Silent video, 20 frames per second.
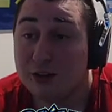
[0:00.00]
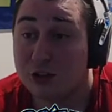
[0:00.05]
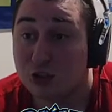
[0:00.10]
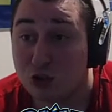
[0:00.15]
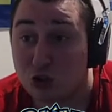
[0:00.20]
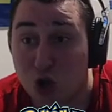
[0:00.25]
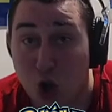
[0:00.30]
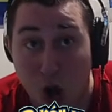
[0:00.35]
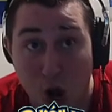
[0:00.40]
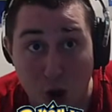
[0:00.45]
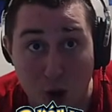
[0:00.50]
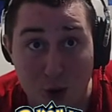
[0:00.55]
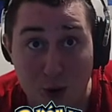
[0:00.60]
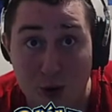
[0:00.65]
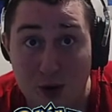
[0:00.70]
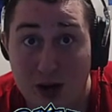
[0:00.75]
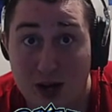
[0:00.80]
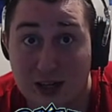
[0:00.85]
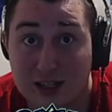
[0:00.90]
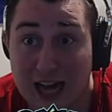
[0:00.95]

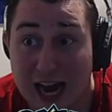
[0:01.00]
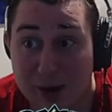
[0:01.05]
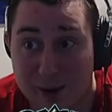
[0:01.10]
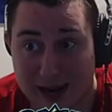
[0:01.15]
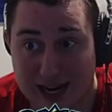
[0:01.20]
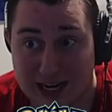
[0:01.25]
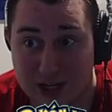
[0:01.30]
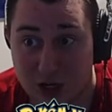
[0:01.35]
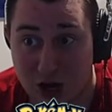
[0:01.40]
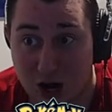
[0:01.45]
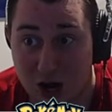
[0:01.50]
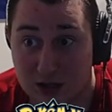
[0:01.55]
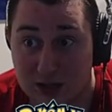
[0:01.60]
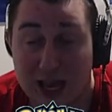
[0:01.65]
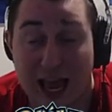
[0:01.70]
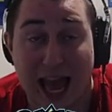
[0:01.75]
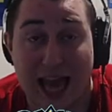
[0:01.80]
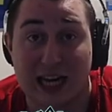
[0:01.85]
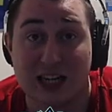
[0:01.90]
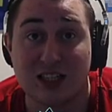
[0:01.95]
Two Tyranitars
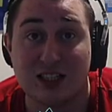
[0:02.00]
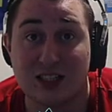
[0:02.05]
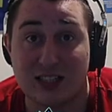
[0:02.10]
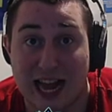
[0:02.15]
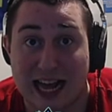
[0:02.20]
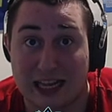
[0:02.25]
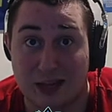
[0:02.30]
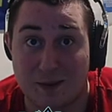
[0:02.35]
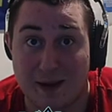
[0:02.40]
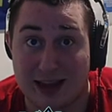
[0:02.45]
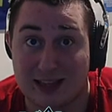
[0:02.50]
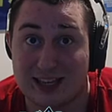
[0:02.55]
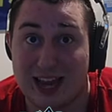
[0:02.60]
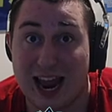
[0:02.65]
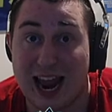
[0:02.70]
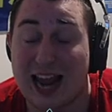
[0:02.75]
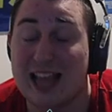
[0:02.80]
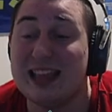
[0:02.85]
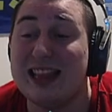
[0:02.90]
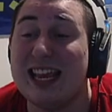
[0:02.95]
and a Salamence
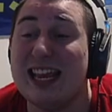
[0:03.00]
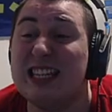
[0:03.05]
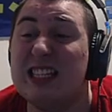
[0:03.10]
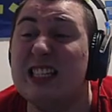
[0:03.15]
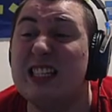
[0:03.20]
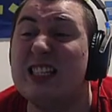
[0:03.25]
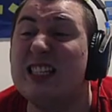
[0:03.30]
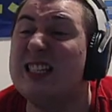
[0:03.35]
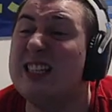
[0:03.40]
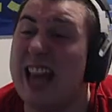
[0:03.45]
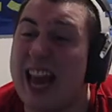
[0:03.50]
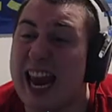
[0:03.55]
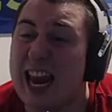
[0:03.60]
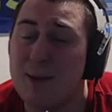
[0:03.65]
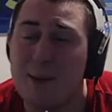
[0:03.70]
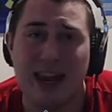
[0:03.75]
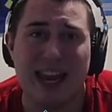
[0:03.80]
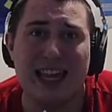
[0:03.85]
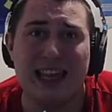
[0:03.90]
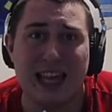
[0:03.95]
in the same
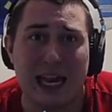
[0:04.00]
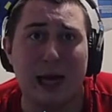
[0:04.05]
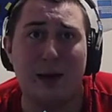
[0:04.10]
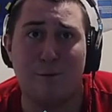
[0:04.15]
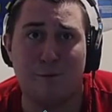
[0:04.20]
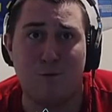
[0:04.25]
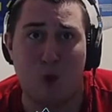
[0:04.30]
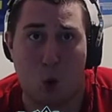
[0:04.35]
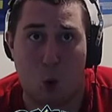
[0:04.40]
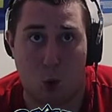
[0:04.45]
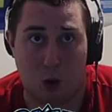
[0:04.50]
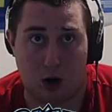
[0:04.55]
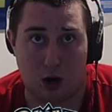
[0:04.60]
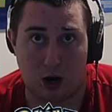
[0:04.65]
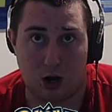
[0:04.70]
Elite Four.